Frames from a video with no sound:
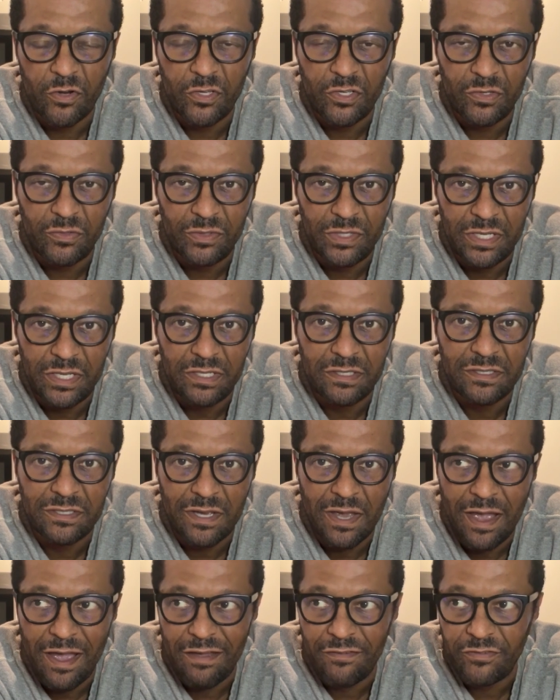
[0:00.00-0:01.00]
you need
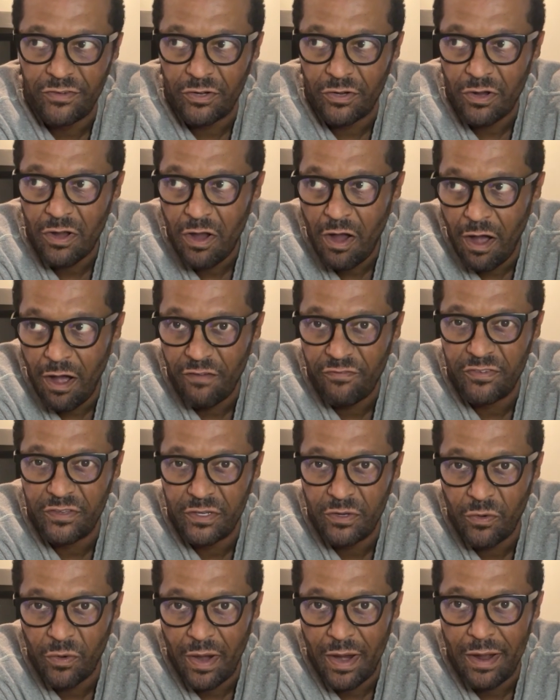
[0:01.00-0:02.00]
to have your coffee
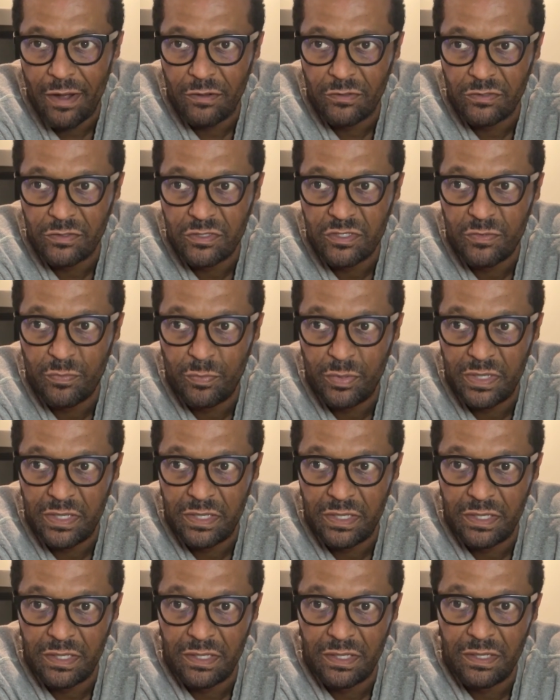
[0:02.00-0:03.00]
grounds
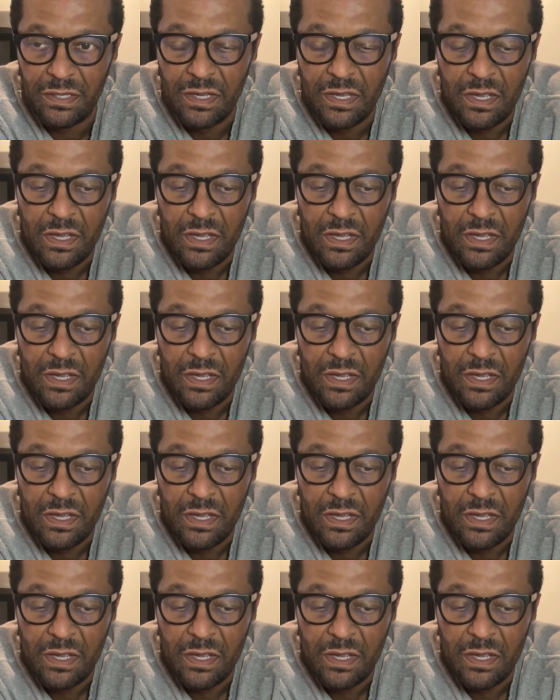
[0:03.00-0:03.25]
be